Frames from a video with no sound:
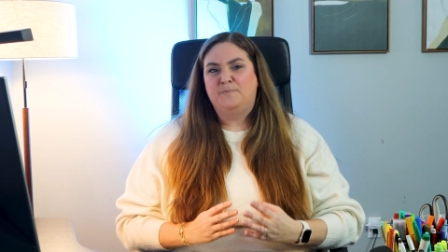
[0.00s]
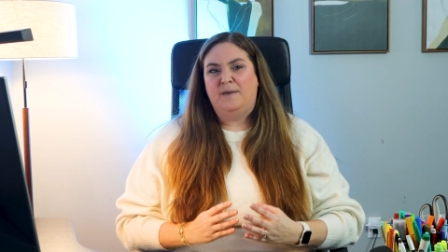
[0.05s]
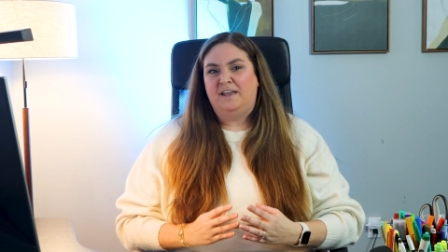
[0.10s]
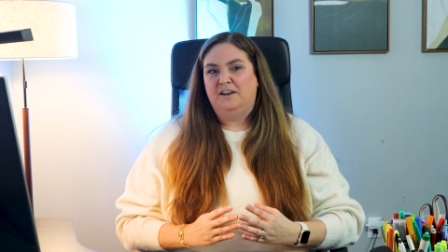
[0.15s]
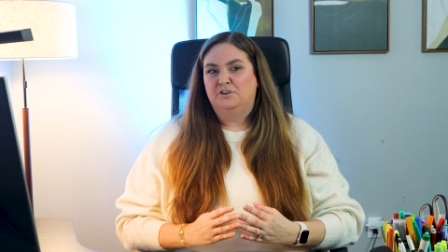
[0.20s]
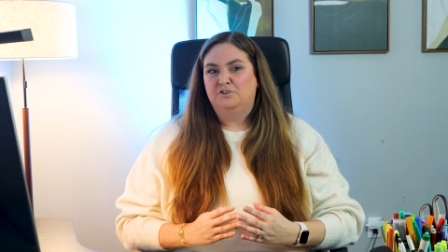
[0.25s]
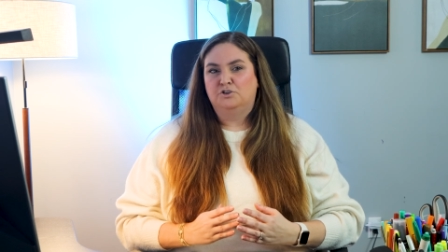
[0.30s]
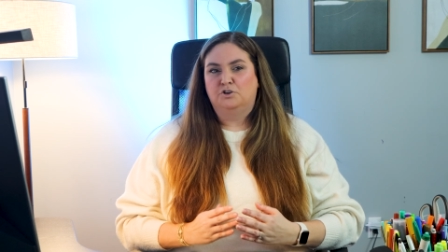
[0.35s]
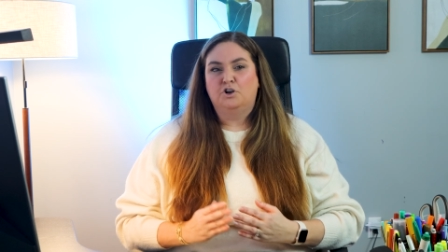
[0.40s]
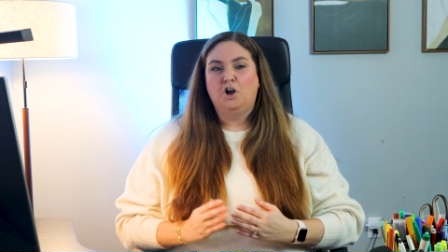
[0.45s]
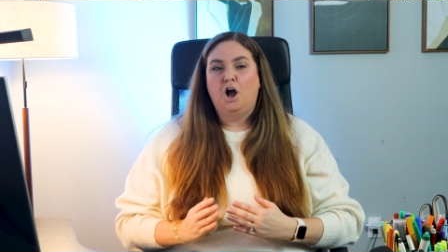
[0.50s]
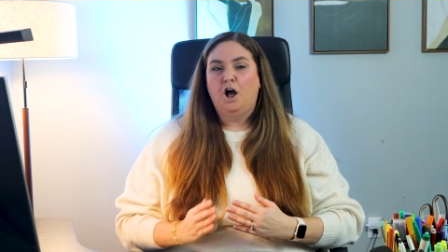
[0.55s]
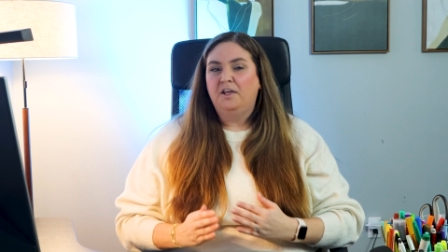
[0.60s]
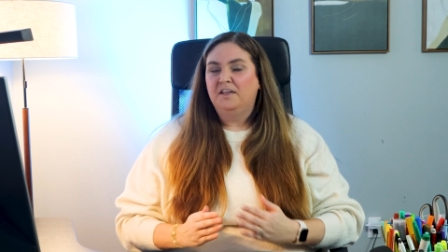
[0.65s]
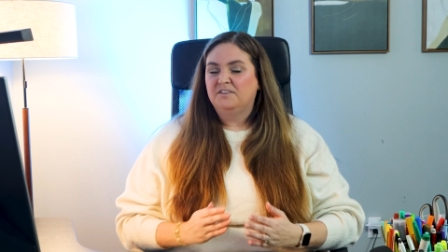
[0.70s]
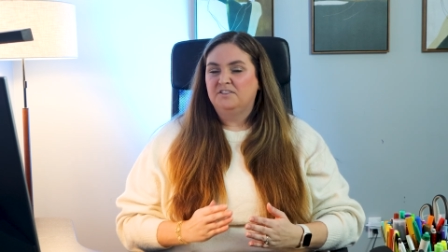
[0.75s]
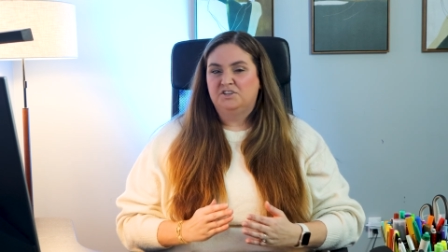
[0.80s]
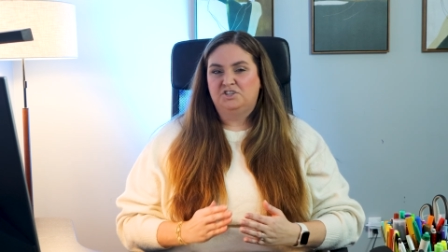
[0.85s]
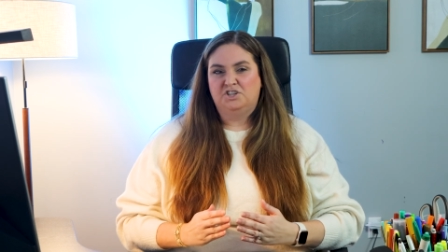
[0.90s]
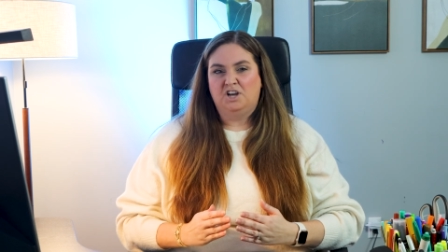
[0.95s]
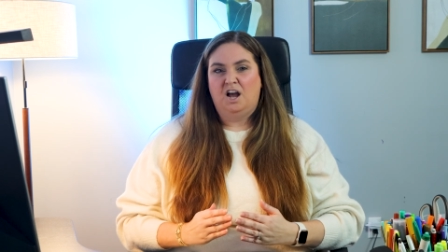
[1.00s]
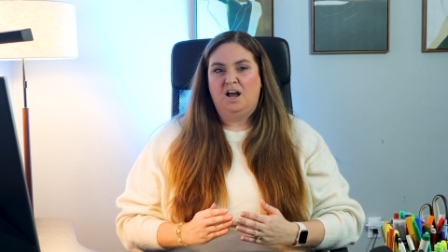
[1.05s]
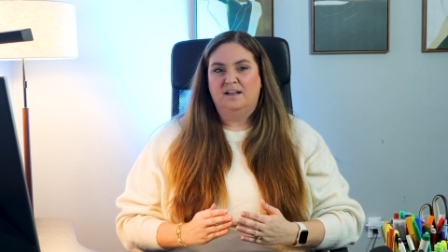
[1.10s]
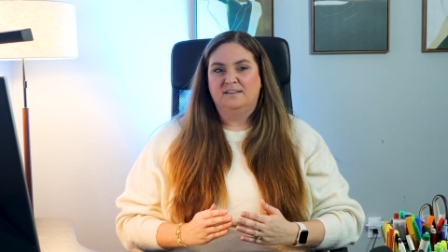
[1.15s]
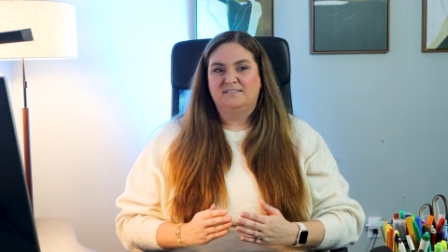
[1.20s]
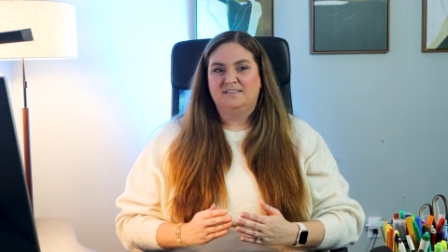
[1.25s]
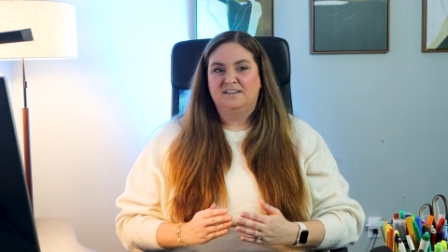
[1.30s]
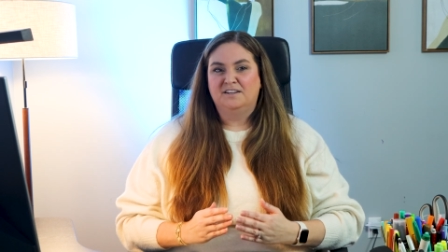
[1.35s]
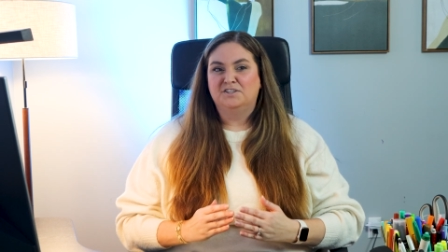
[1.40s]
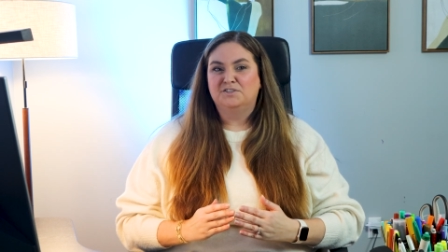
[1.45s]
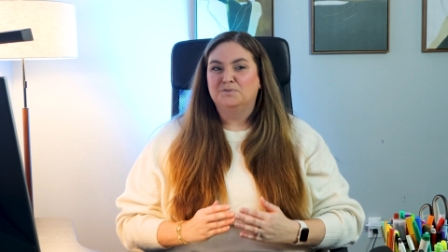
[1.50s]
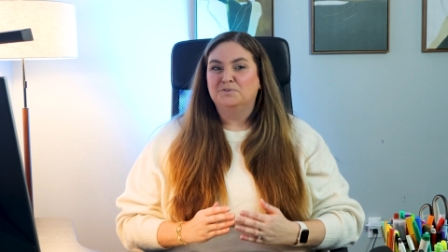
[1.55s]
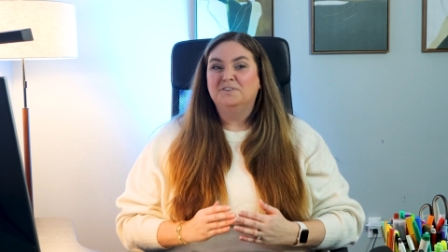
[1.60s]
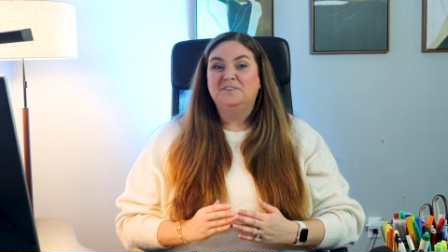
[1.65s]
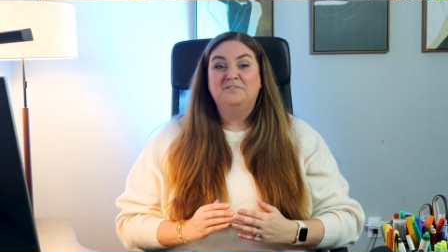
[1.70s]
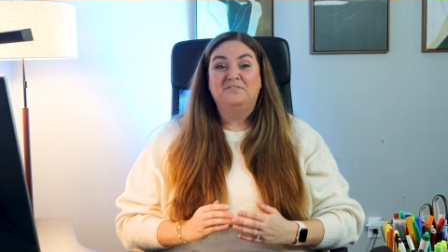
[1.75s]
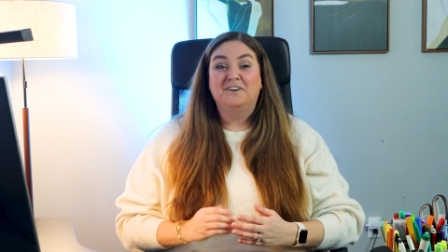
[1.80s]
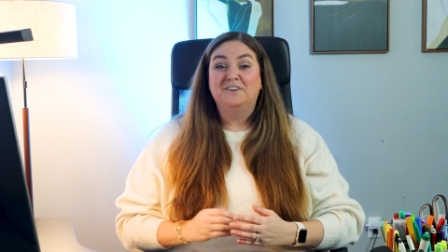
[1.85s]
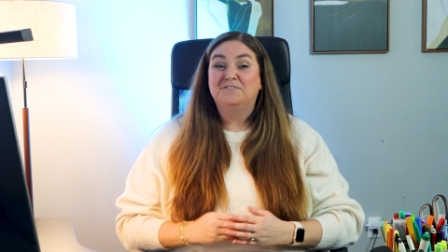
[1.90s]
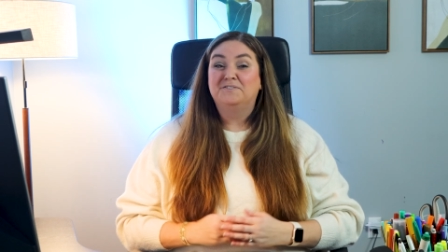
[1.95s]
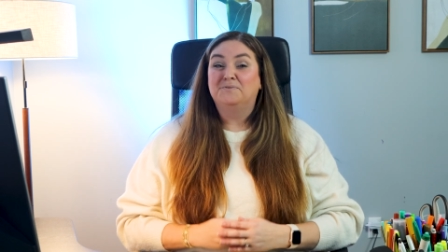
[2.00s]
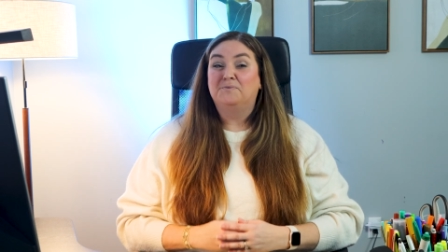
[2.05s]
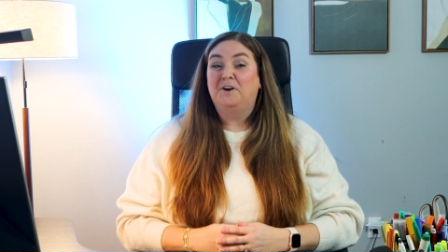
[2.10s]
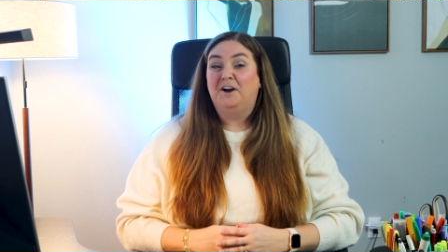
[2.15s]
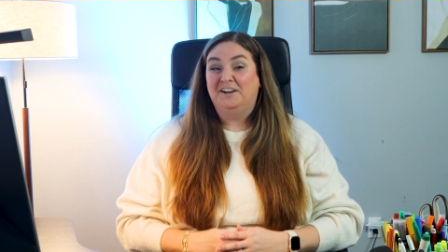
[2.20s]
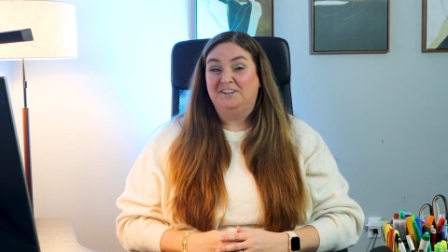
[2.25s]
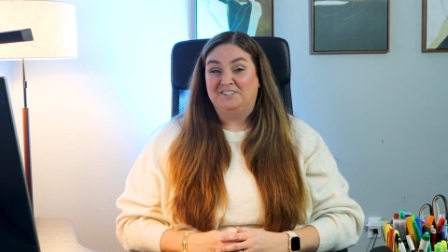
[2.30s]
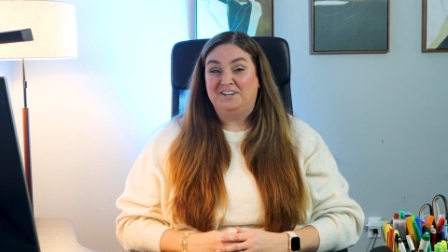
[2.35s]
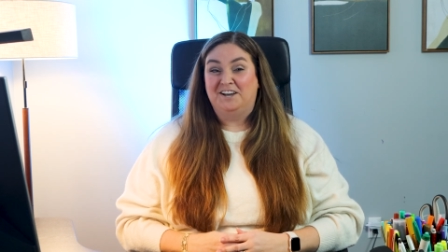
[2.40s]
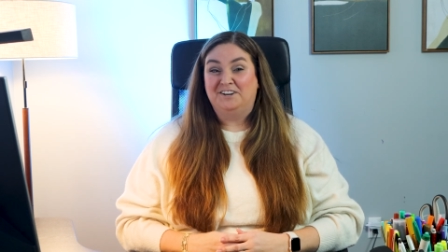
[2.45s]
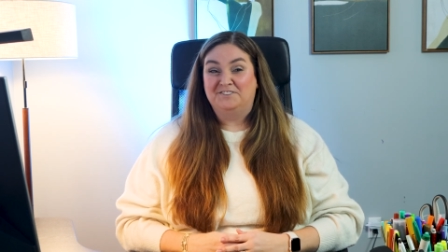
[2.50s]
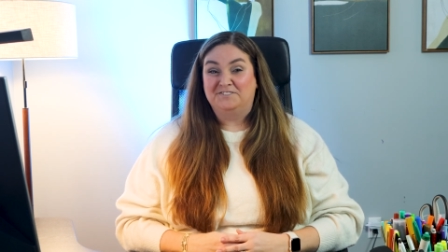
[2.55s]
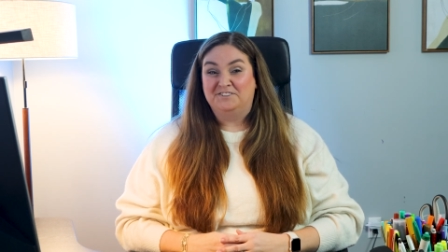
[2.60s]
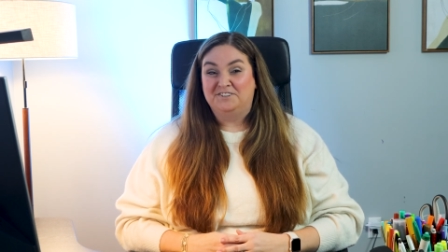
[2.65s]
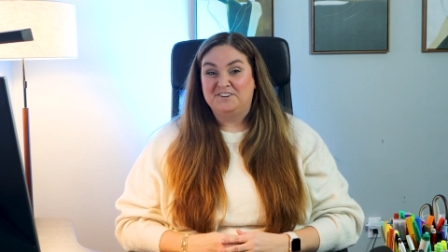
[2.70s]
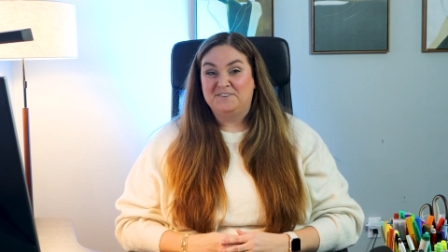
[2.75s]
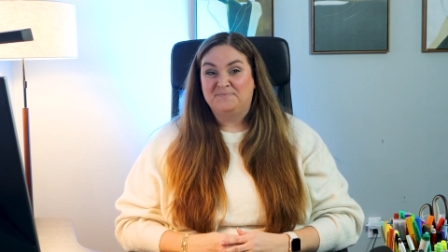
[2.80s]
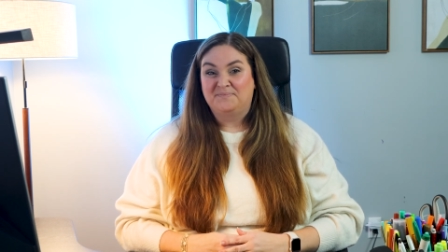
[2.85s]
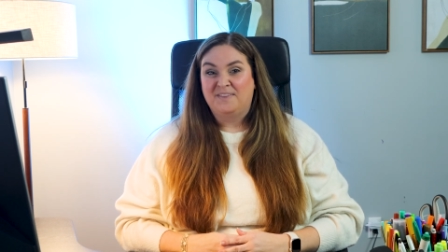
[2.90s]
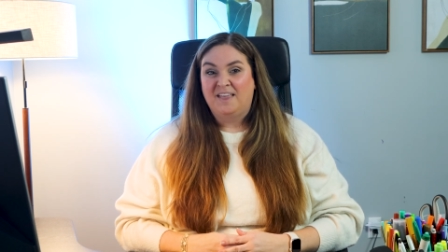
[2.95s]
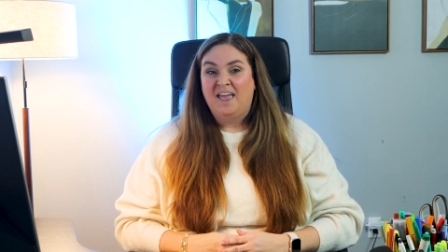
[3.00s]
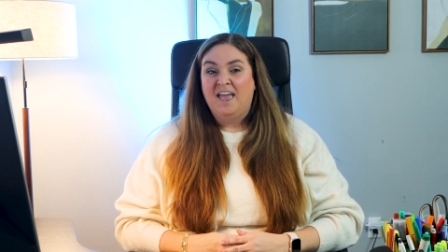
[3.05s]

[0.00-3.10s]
manager calling the shots, and it's really fun to watch, actually.